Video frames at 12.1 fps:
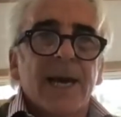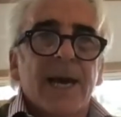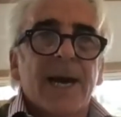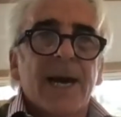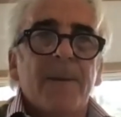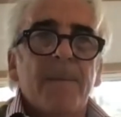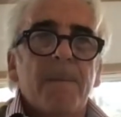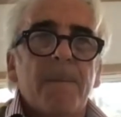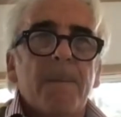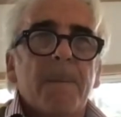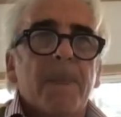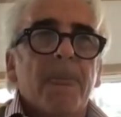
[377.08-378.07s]

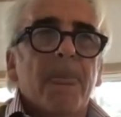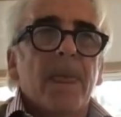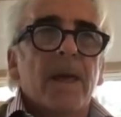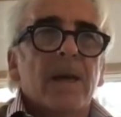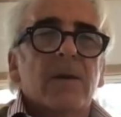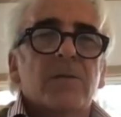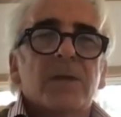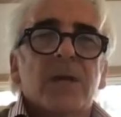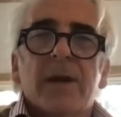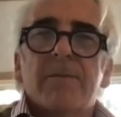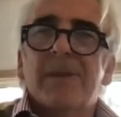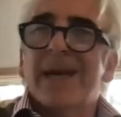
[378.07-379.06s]
It was
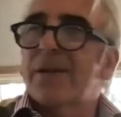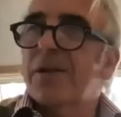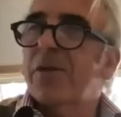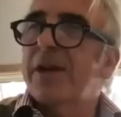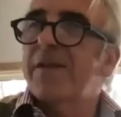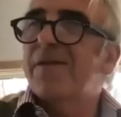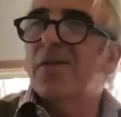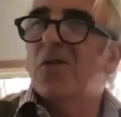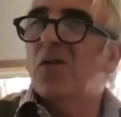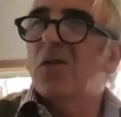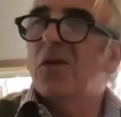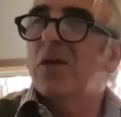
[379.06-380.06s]
going back
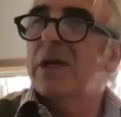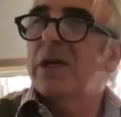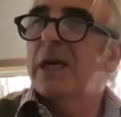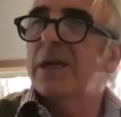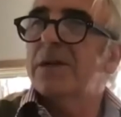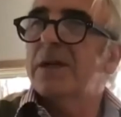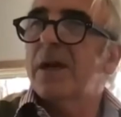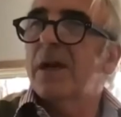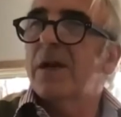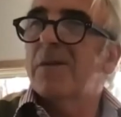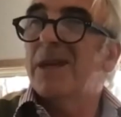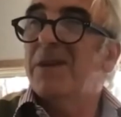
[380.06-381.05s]
3-4 years
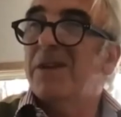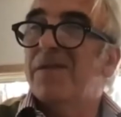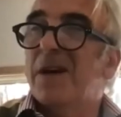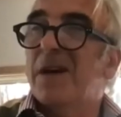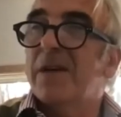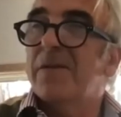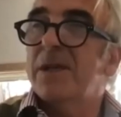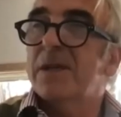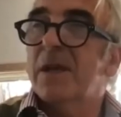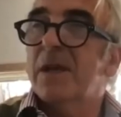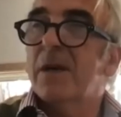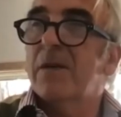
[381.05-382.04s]
ago, maybe 5 years
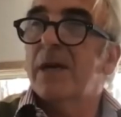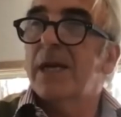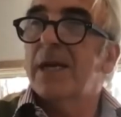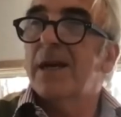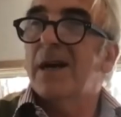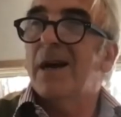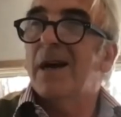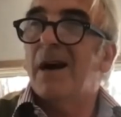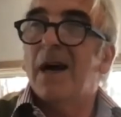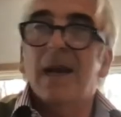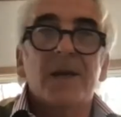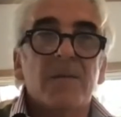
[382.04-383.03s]
ago, in
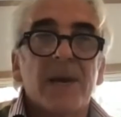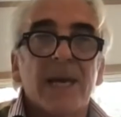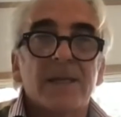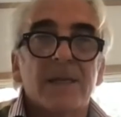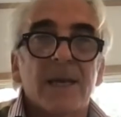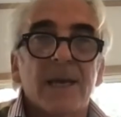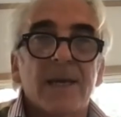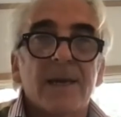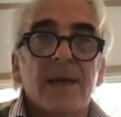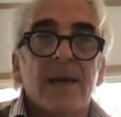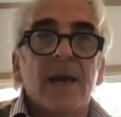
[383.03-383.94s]
Island magazine.